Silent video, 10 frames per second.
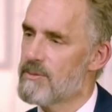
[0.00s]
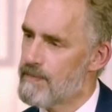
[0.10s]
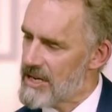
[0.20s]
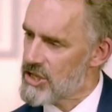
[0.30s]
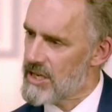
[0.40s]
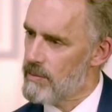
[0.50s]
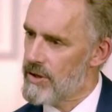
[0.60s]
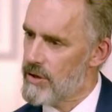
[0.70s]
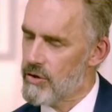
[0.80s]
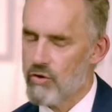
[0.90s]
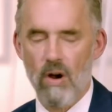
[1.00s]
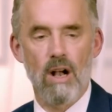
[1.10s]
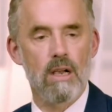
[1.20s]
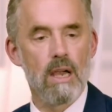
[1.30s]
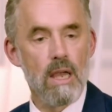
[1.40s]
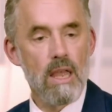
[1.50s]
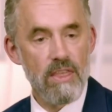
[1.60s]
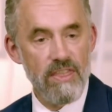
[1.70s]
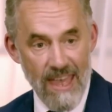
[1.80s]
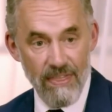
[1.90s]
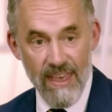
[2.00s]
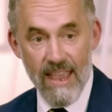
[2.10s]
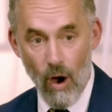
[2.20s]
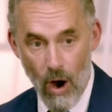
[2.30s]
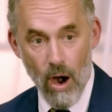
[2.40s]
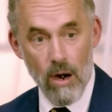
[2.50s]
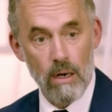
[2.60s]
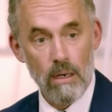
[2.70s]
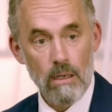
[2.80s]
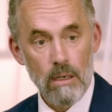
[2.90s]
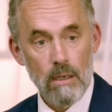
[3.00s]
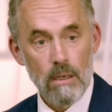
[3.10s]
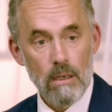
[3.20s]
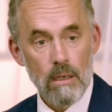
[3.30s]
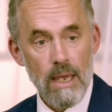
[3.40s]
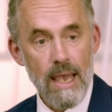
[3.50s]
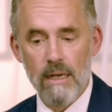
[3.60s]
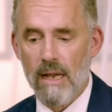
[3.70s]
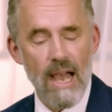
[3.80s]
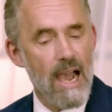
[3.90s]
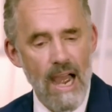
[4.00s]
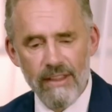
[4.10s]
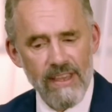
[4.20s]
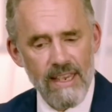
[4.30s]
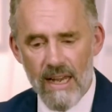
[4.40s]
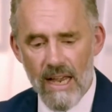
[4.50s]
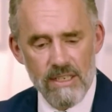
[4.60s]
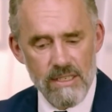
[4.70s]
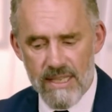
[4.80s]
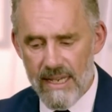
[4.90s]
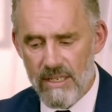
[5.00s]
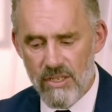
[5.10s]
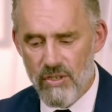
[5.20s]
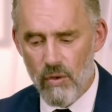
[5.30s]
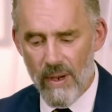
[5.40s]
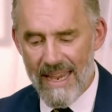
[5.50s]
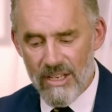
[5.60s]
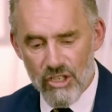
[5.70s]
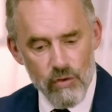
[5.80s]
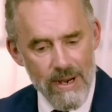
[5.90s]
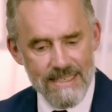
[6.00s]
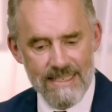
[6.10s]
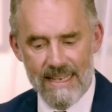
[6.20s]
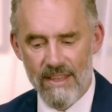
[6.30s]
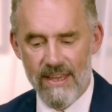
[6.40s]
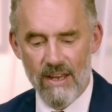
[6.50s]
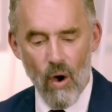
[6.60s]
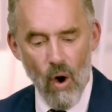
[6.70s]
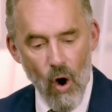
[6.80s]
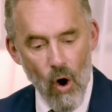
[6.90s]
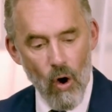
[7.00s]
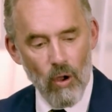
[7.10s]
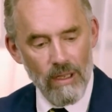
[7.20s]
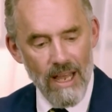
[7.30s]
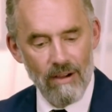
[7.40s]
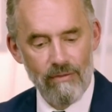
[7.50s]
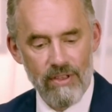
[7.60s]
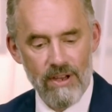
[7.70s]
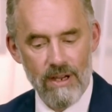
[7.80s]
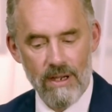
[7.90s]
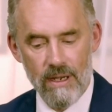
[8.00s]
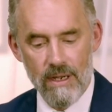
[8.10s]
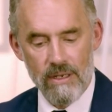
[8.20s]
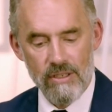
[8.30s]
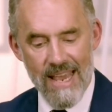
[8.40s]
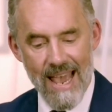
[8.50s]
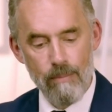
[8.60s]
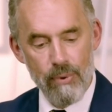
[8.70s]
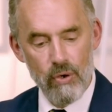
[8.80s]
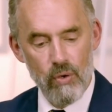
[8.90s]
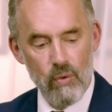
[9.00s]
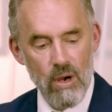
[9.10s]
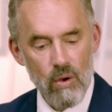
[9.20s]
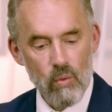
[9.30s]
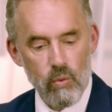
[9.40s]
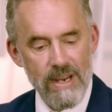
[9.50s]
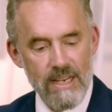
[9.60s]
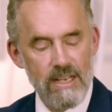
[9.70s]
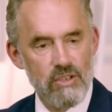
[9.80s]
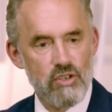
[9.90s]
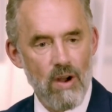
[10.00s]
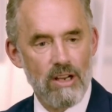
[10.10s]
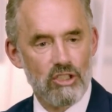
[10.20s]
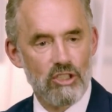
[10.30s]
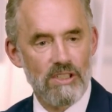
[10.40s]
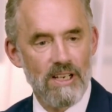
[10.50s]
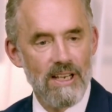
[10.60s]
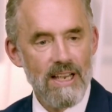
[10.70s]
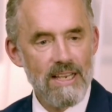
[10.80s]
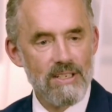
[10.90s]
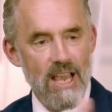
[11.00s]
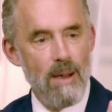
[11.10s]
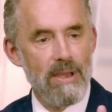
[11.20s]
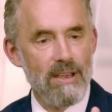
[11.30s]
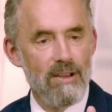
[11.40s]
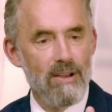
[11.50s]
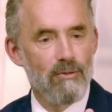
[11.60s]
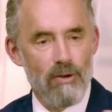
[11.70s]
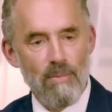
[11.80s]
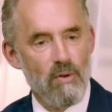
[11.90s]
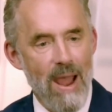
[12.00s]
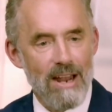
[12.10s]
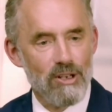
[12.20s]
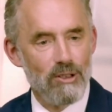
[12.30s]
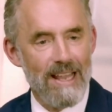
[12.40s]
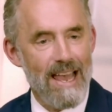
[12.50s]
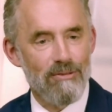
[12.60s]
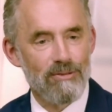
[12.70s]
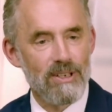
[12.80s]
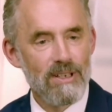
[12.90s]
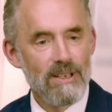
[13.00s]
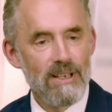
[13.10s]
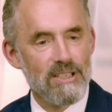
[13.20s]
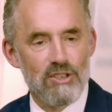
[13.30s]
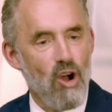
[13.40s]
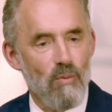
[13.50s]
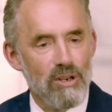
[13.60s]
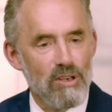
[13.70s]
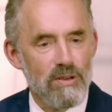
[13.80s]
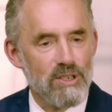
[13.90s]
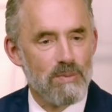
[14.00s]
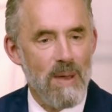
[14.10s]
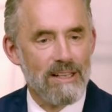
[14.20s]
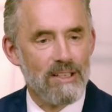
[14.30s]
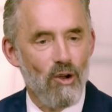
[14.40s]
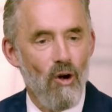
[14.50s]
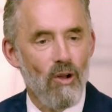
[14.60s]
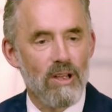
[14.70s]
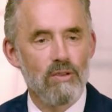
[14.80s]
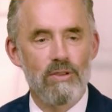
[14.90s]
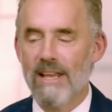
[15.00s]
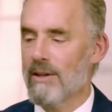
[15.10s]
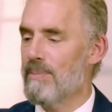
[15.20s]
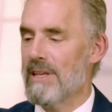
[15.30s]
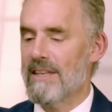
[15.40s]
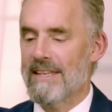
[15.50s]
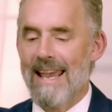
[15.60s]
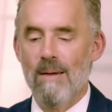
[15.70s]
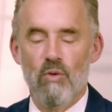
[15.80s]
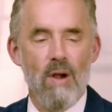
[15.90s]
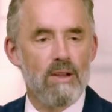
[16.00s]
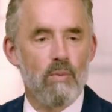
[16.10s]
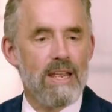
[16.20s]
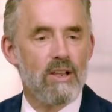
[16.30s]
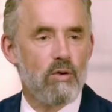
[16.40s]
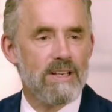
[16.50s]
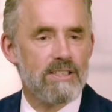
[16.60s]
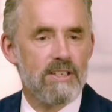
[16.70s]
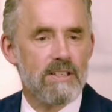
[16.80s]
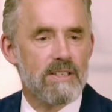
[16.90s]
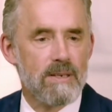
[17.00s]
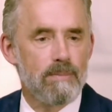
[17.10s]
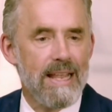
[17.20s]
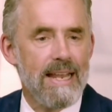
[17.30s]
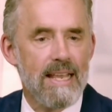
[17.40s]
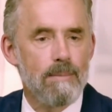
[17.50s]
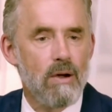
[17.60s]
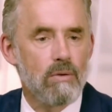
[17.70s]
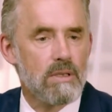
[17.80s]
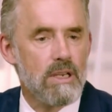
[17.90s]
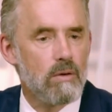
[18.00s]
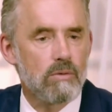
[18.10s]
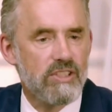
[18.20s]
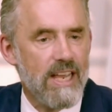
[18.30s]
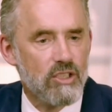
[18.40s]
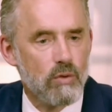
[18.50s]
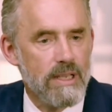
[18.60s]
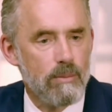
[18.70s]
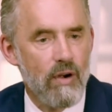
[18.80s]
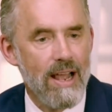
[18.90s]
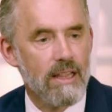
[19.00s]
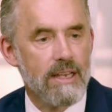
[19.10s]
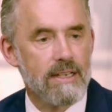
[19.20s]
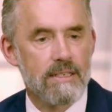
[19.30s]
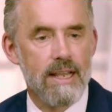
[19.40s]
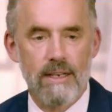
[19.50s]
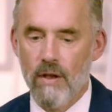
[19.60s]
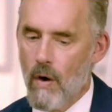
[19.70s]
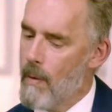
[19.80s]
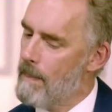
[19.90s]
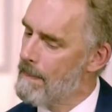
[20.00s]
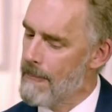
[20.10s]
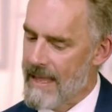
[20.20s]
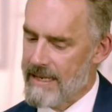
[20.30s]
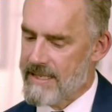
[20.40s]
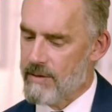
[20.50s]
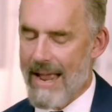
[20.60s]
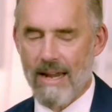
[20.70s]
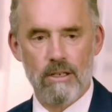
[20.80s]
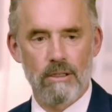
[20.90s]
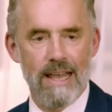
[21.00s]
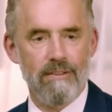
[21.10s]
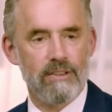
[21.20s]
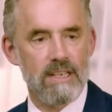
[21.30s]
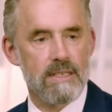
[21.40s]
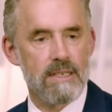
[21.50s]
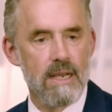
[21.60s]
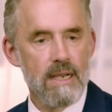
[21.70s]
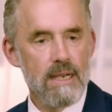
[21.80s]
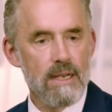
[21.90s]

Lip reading: especially when they're drunk, than they are. And I just think it's so interesting that all of the taboo reconstruction is coming from the radical left. It's not what you'd expect at all. You'd think it'd be the damn right-wing Christians complaining about, sexual immorality. It's like, no, it's the radical lefties.